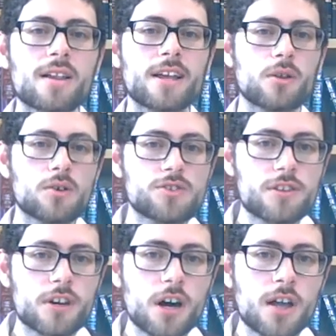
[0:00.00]
He looks at
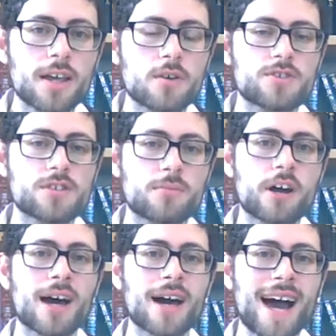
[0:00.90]
the kol, he looks at the bracha,